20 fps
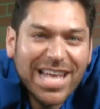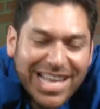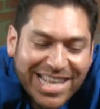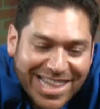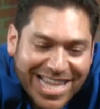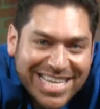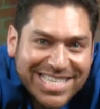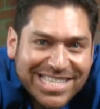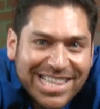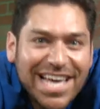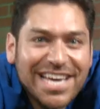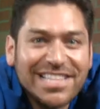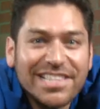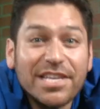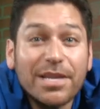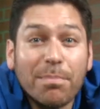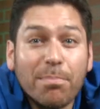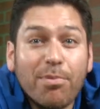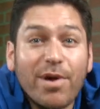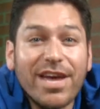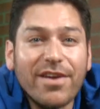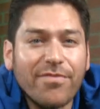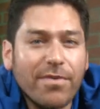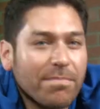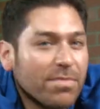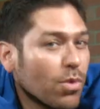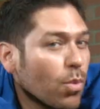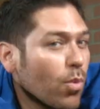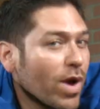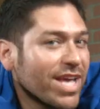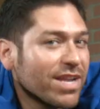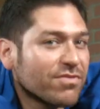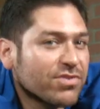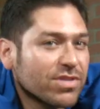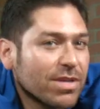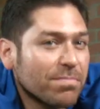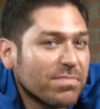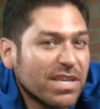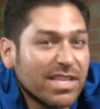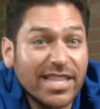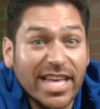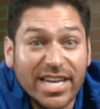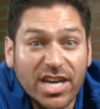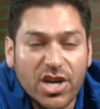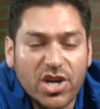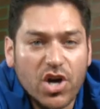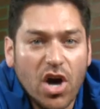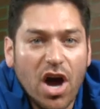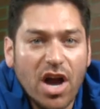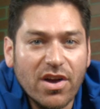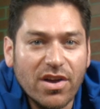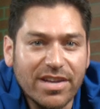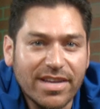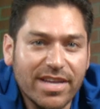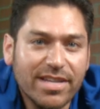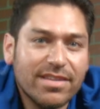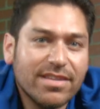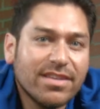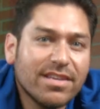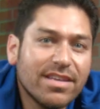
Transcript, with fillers: less likely to break from the weight of something like a car on it.